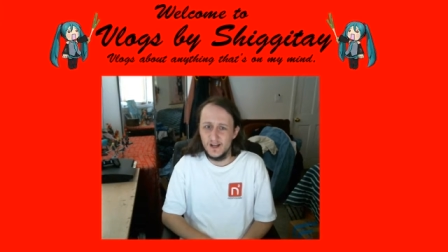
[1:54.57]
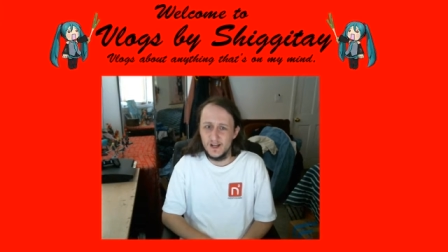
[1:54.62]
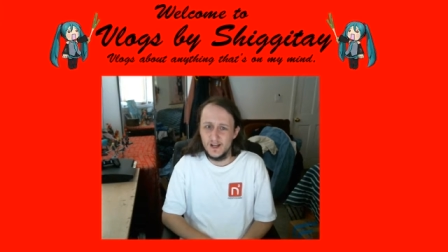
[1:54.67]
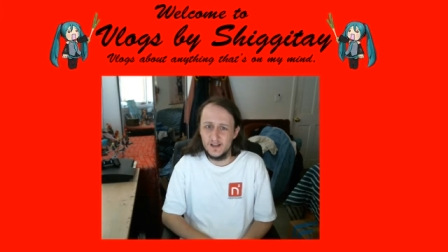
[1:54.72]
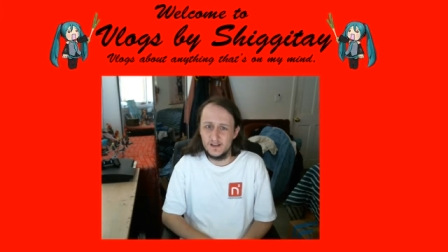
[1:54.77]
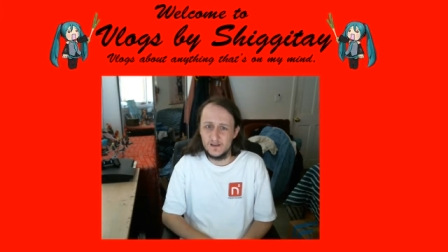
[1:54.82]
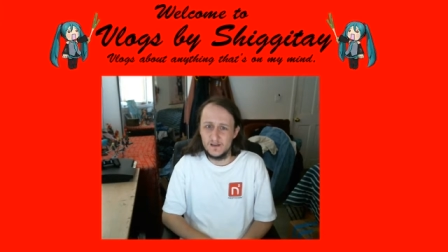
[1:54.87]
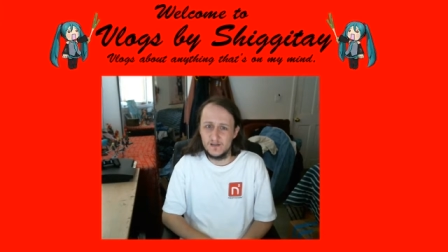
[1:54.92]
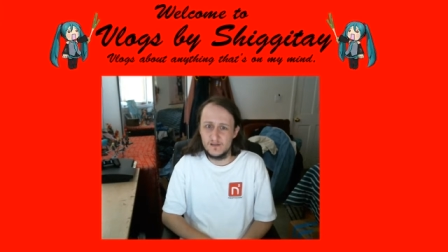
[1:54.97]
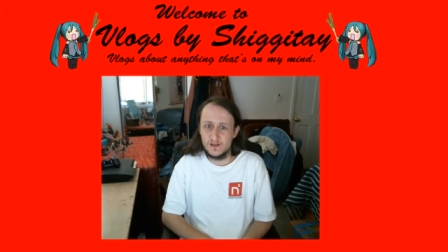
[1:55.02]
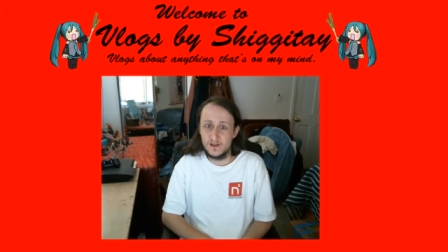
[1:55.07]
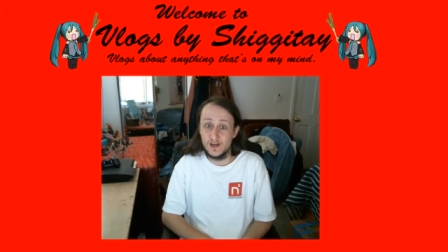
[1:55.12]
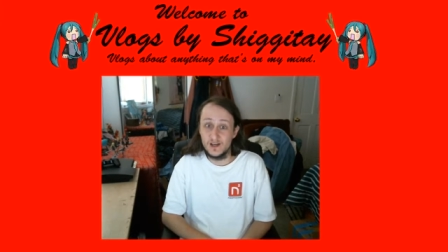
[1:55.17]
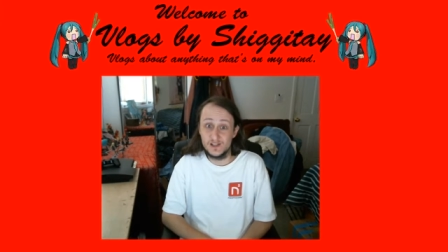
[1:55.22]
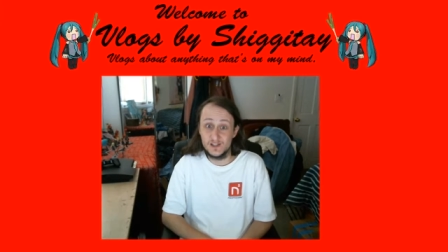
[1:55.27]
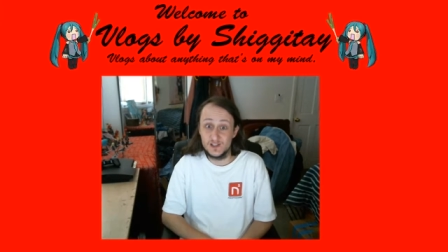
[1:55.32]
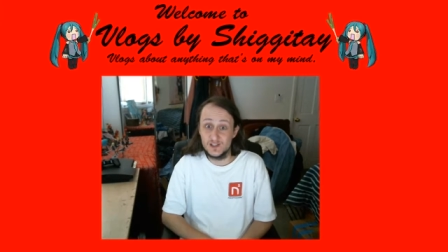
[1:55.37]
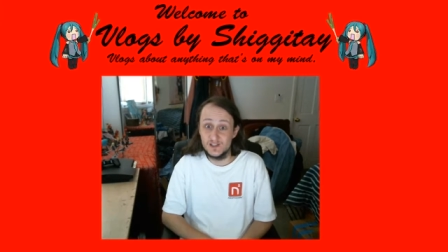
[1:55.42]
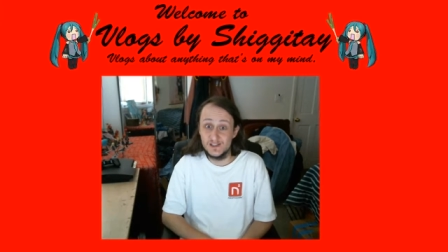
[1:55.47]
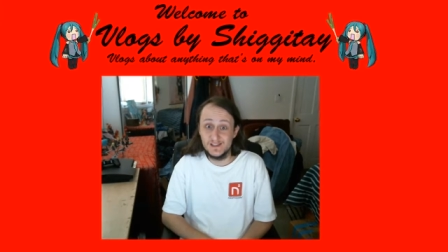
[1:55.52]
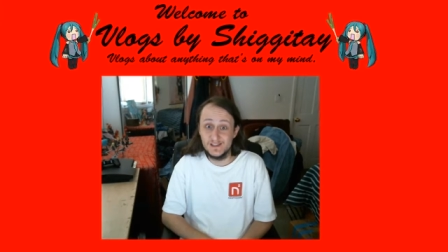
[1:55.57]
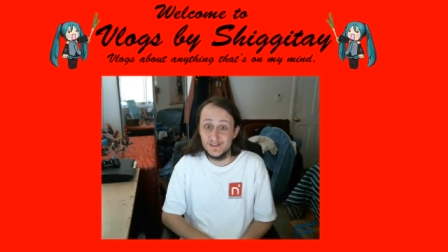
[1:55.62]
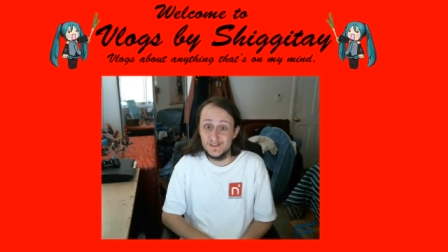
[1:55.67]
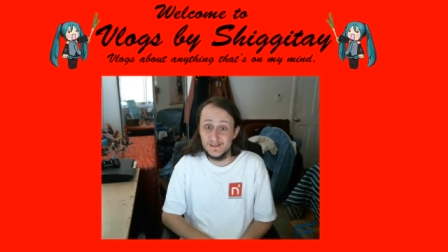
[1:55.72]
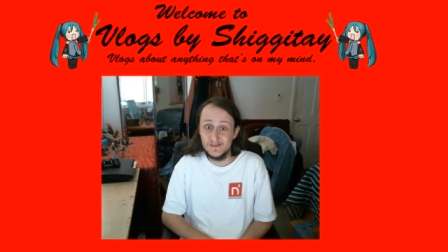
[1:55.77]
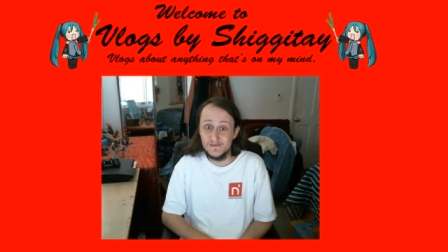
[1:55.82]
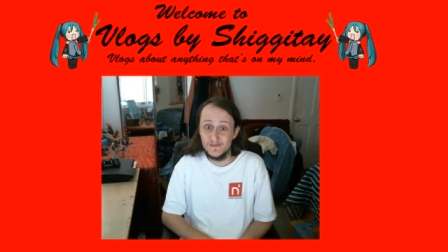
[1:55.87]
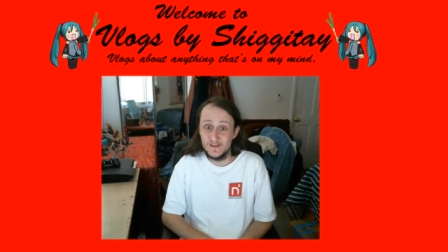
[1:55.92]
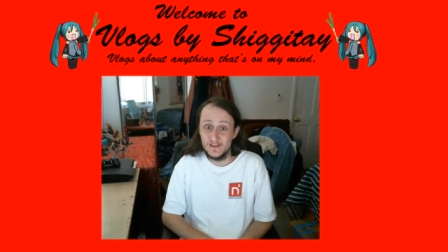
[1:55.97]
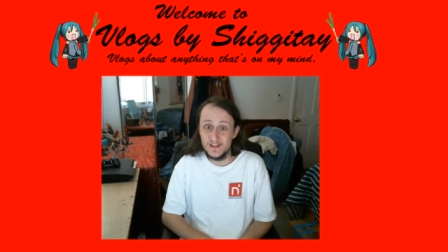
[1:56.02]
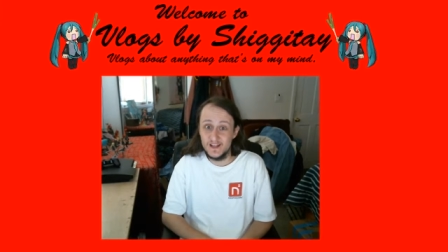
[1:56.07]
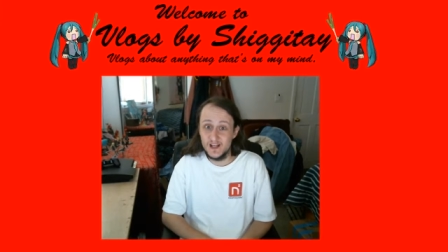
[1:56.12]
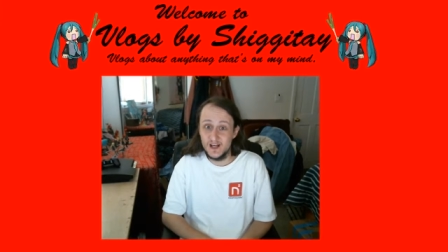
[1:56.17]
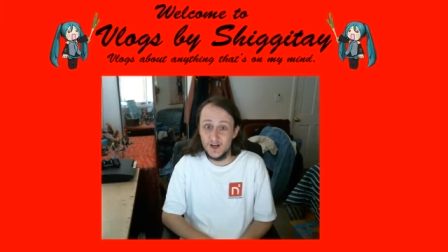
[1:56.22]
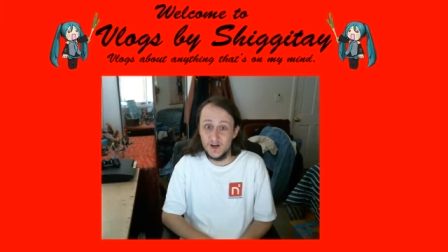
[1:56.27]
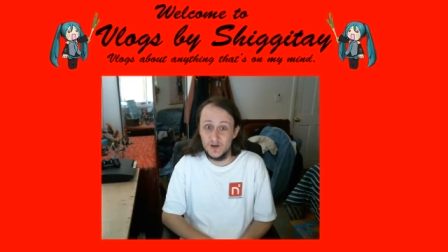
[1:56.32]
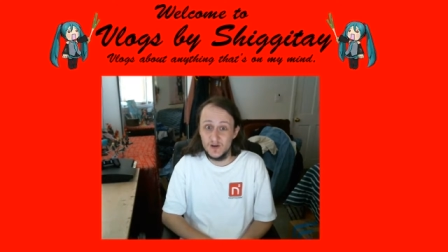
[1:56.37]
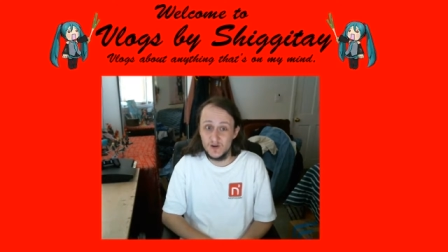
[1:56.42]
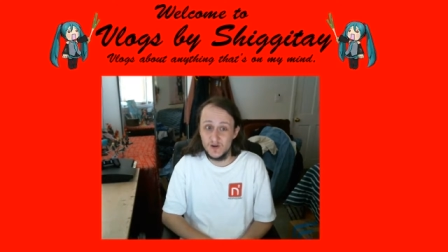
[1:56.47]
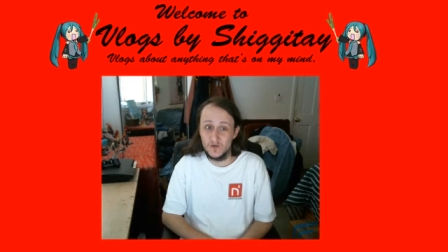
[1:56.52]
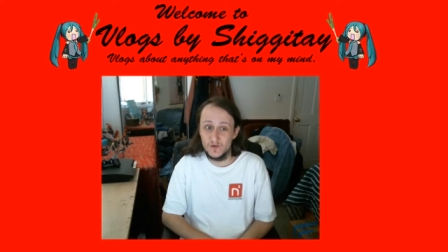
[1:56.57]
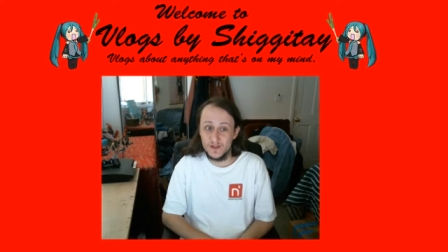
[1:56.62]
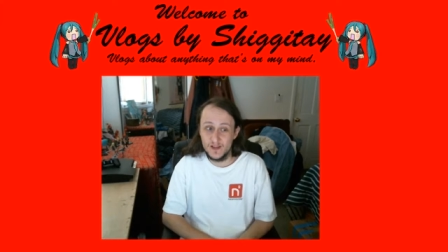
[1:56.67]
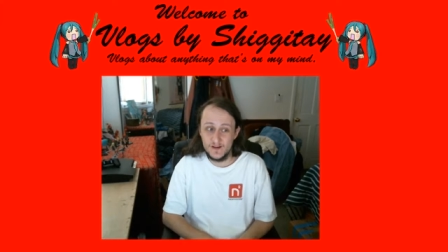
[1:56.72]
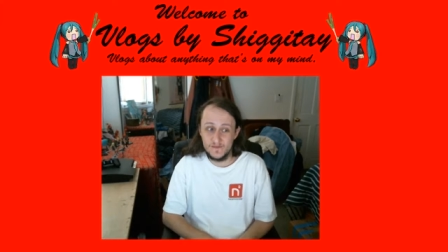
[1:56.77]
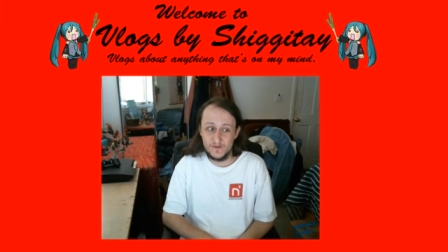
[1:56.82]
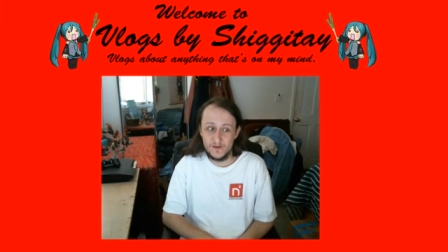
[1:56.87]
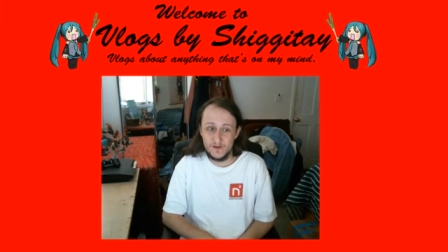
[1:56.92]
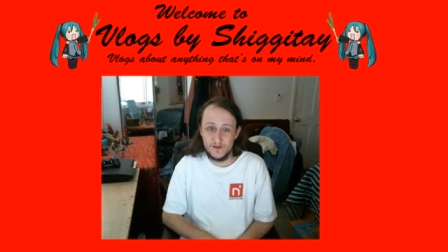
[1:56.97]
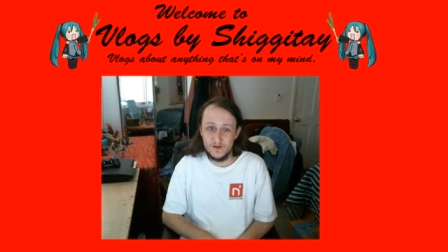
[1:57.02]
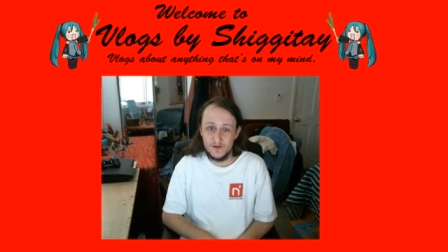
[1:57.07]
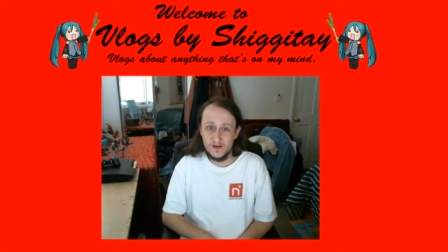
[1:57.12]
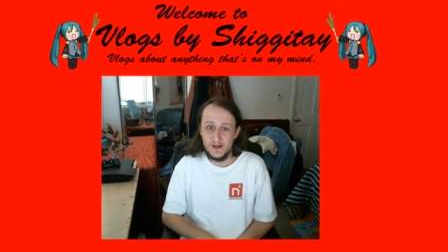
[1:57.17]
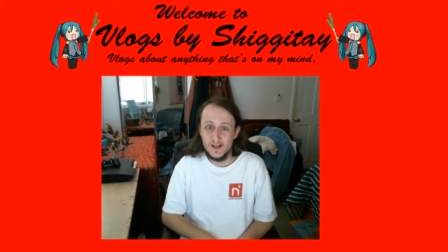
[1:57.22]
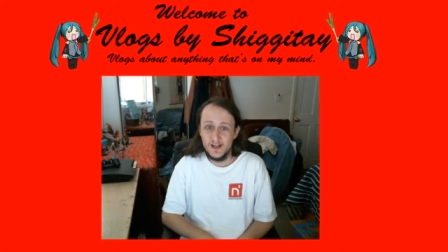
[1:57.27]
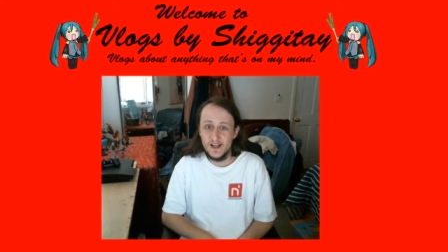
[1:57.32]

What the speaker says: a discussion video or whatever.